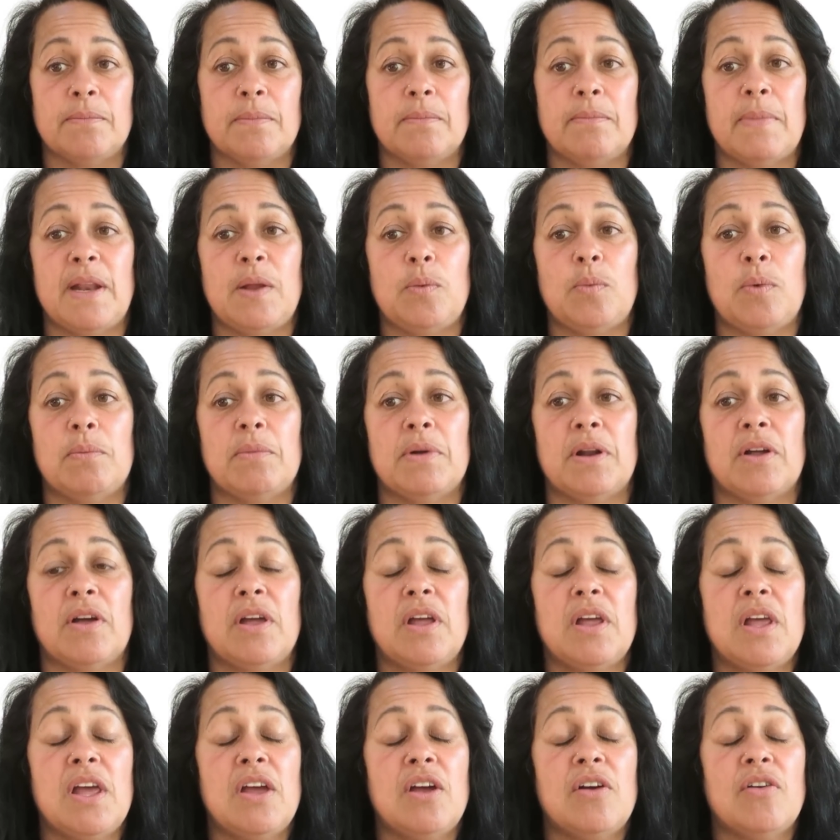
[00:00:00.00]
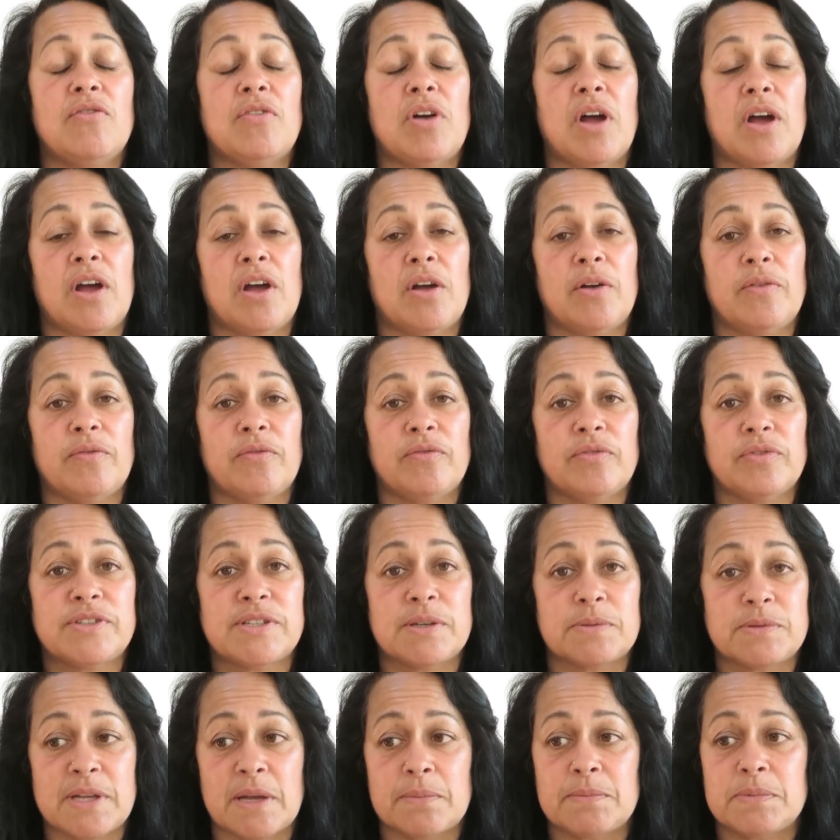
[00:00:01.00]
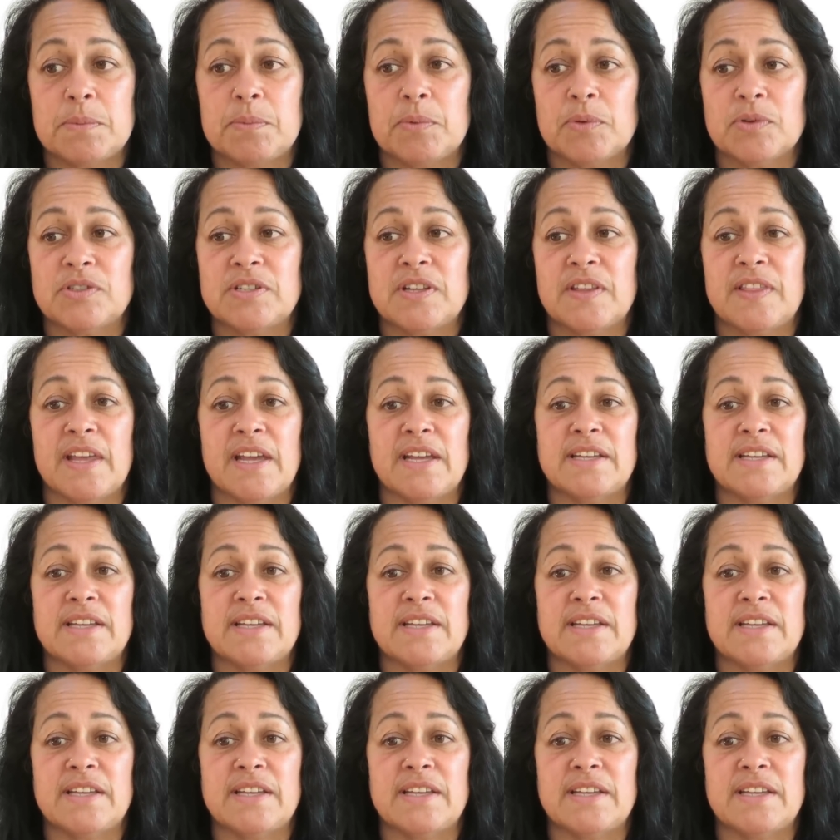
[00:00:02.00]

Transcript: Many women are susceptible to